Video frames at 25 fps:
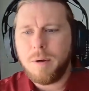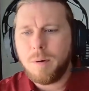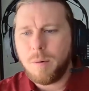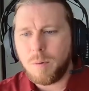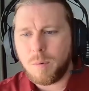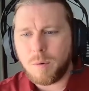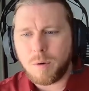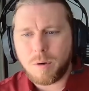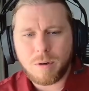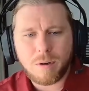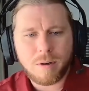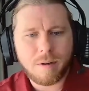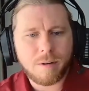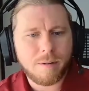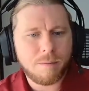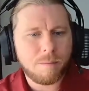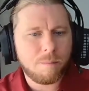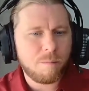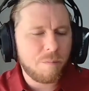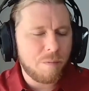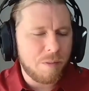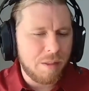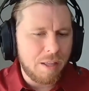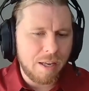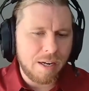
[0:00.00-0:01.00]
Or
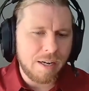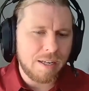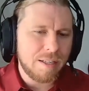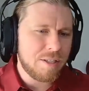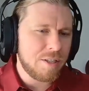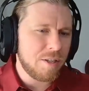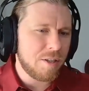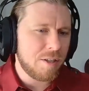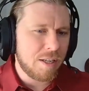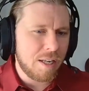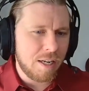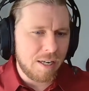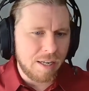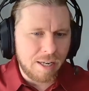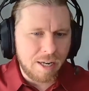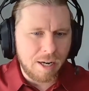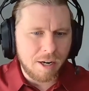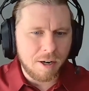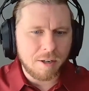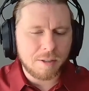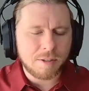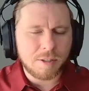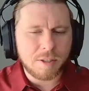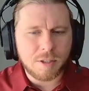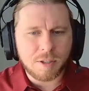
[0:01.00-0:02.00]
then I start getting
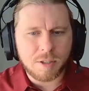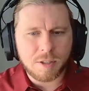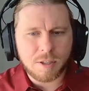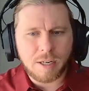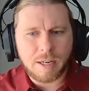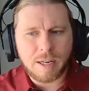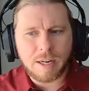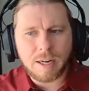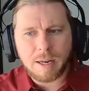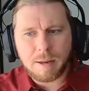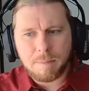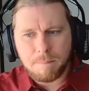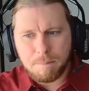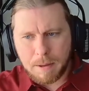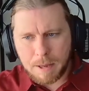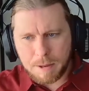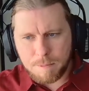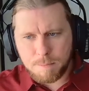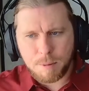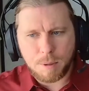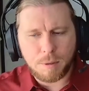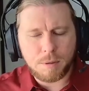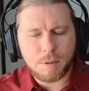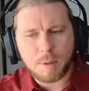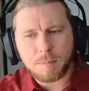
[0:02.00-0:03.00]
character, and I may
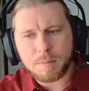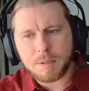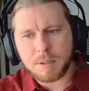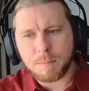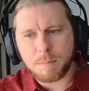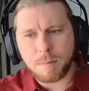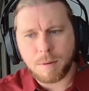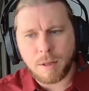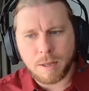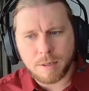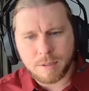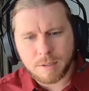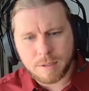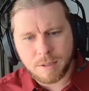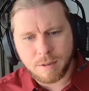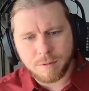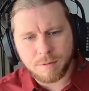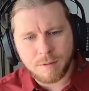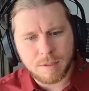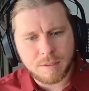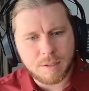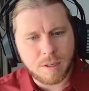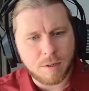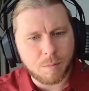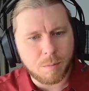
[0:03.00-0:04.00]
build up some plot
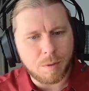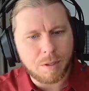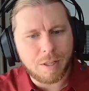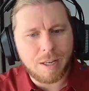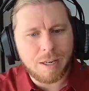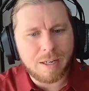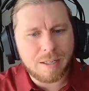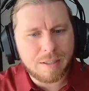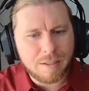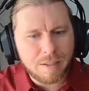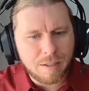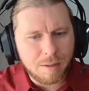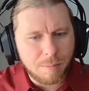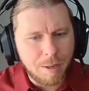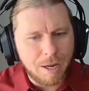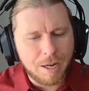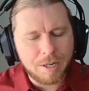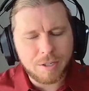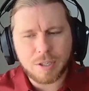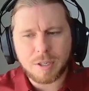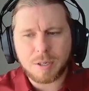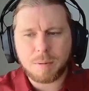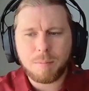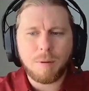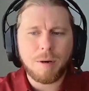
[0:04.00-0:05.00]
stuff that's unrelated to the
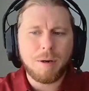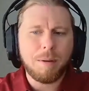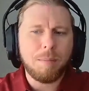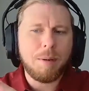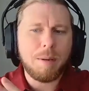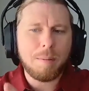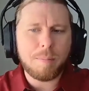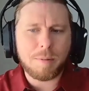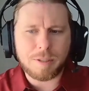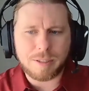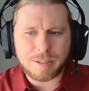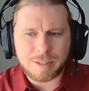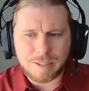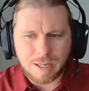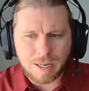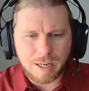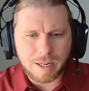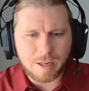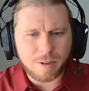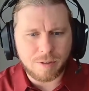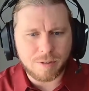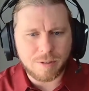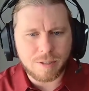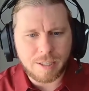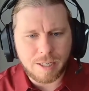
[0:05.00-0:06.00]
magic, but I'm able to
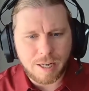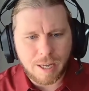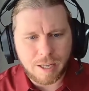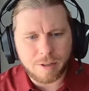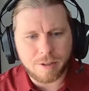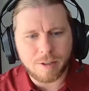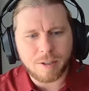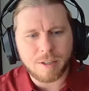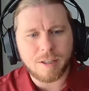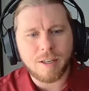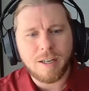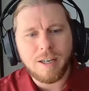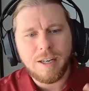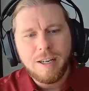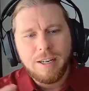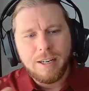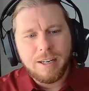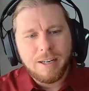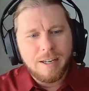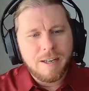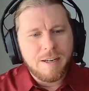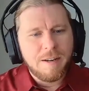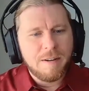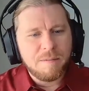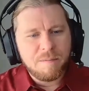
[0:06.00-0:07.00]
tie it all together.
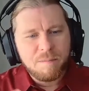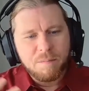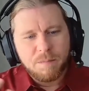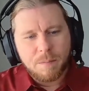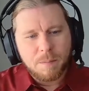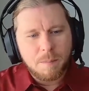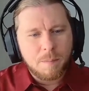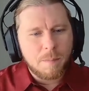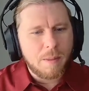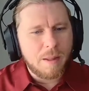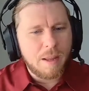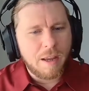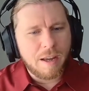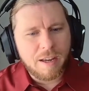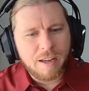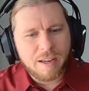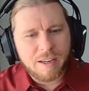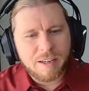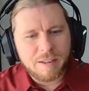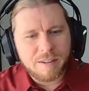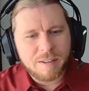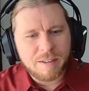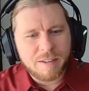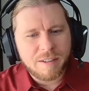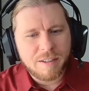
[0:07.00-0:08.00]

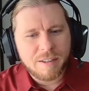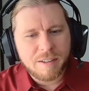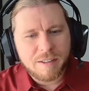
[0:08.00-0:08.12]
I